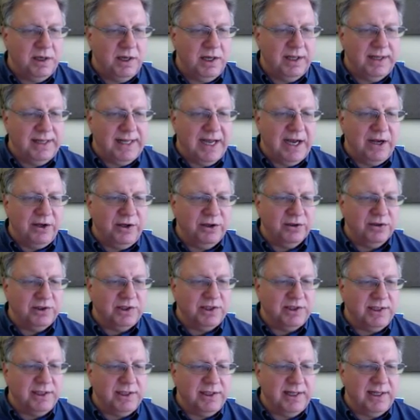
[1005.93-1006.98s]
And now you'll
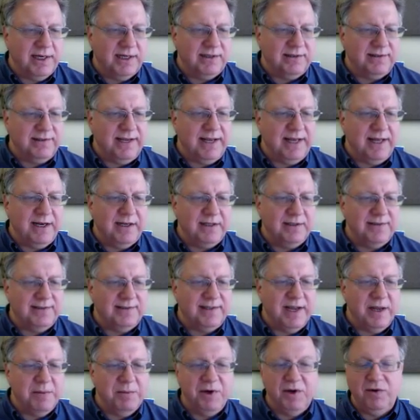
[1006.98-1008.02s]
see that it's added
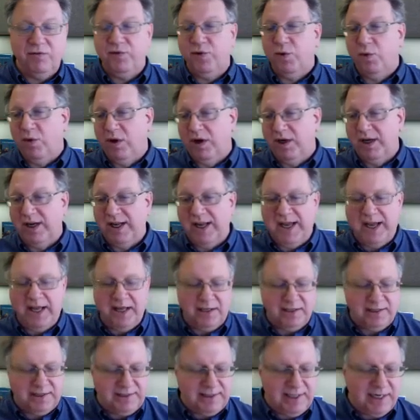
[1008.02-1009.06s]
salmon. If you wanted to
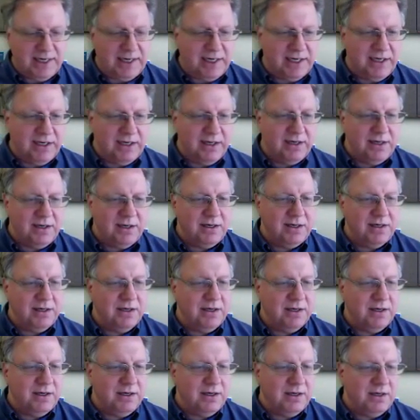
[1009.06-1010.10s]
add a second,
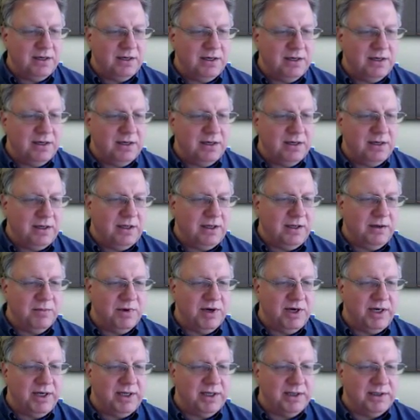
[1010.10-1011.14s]
you
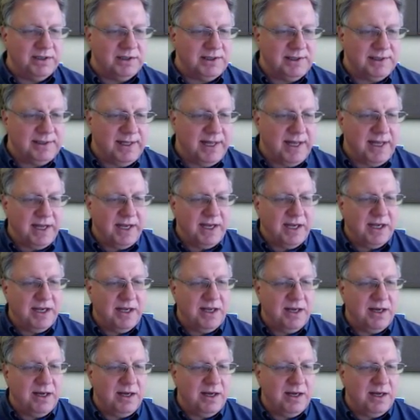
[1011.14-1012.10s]
might hit steak.